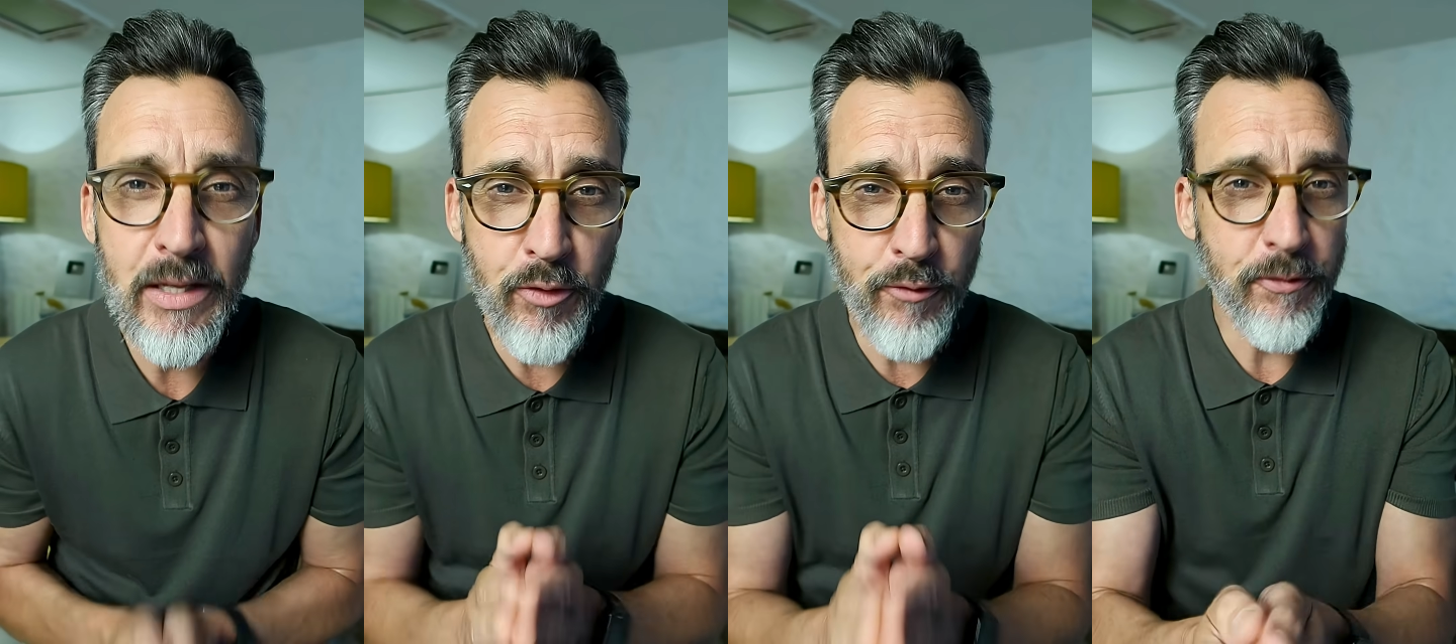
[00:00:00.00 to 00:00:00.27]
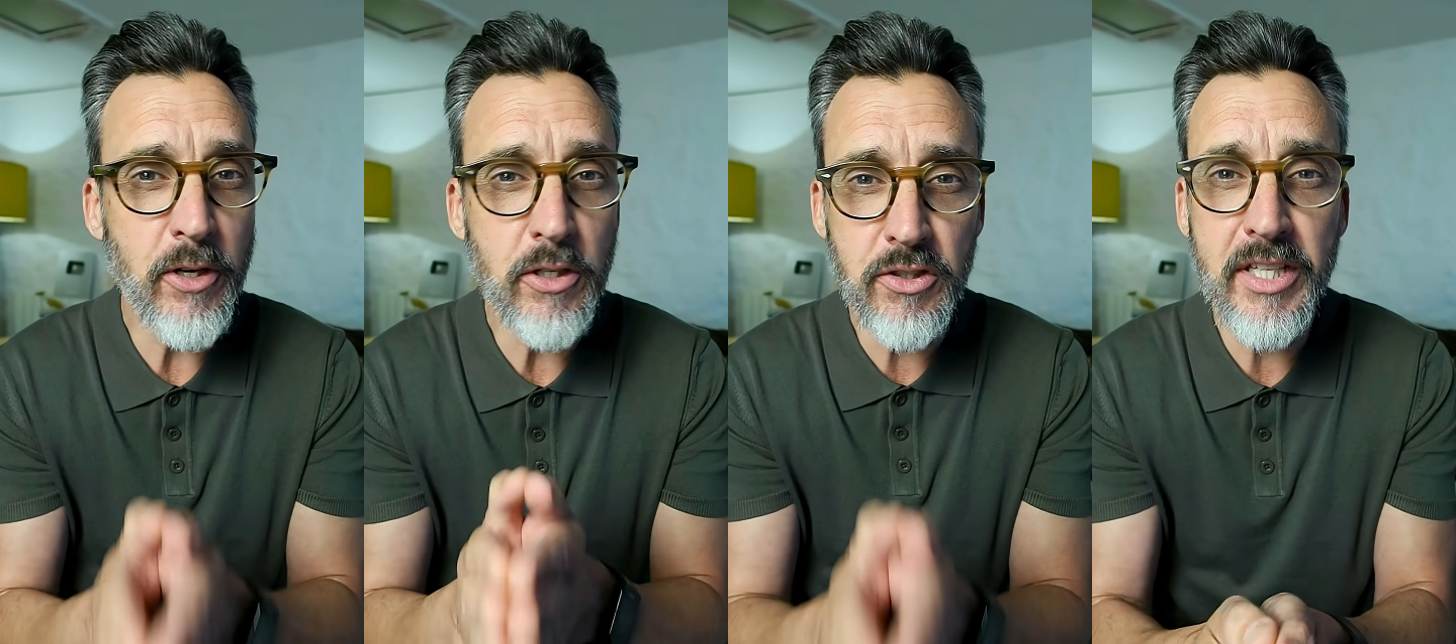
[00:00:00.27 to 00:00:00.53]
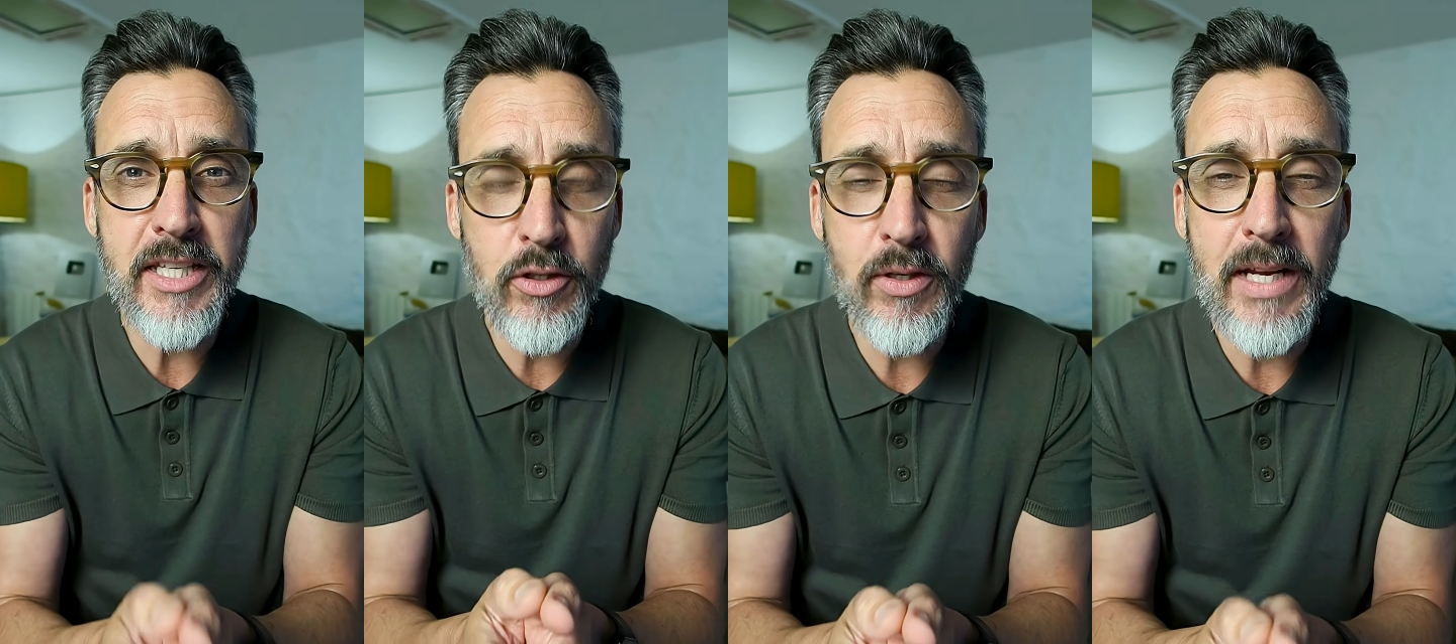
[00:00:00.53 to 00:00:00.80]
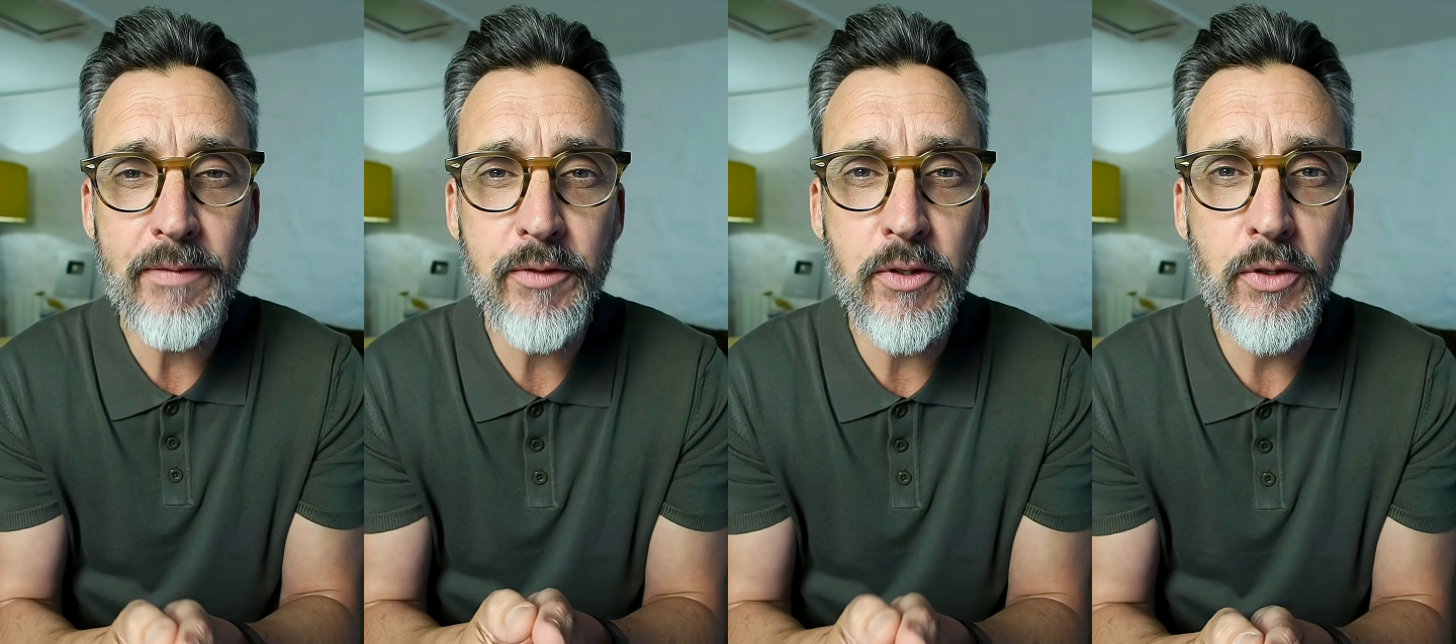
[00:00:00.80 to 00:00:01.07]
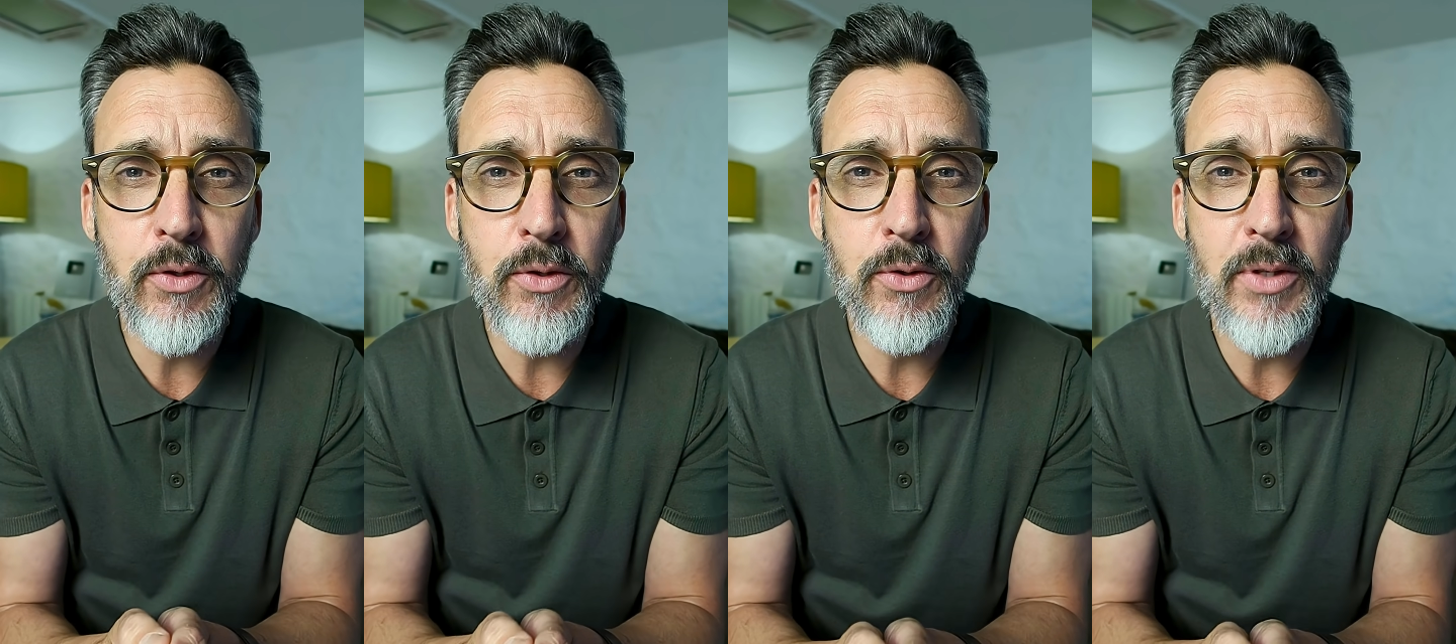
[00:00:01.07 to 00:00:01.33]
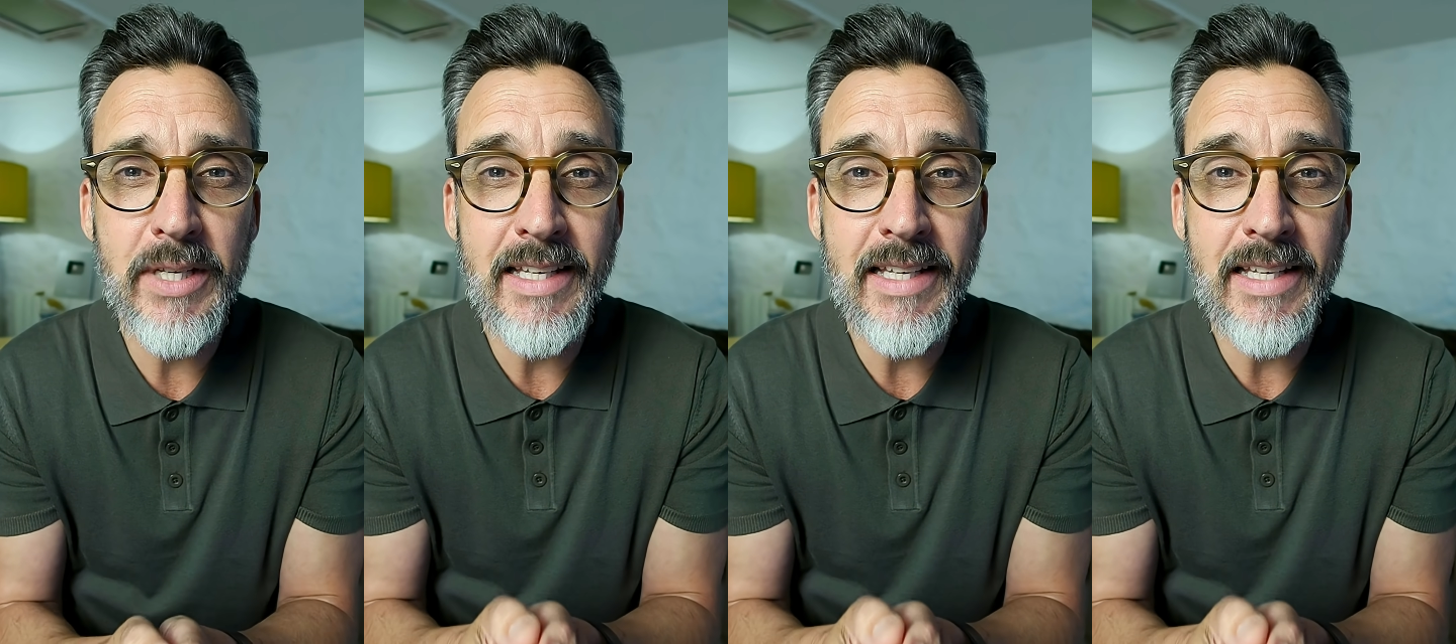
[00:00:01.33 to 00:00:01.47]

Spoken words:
the first thing you'll have to do